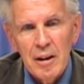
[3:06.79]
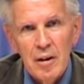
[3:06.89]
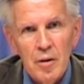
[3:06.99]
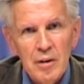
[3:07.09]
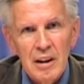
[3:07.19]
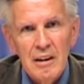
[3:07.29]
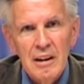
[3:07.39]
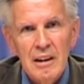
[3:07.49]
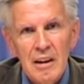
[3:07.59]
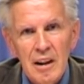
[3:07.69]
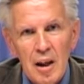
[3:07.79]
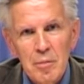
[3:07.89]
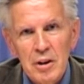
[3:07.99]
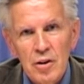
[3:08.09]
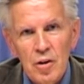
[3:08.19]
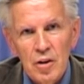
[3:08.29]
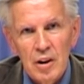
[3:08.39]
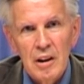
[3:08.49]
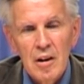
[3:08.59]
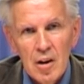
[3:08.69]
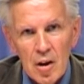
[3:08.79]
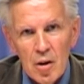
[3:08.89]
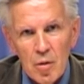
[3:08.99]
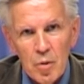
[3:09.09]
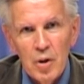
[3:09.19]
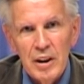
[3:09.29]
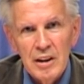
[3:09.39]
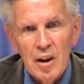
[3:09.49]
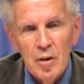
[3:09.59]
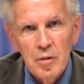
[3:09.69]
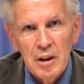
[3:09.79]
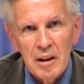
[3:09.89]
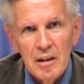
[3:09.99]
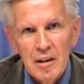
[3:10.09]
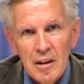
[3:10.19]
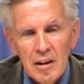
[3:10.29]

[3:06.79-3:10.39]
and those that needed CABG surgery were excluded.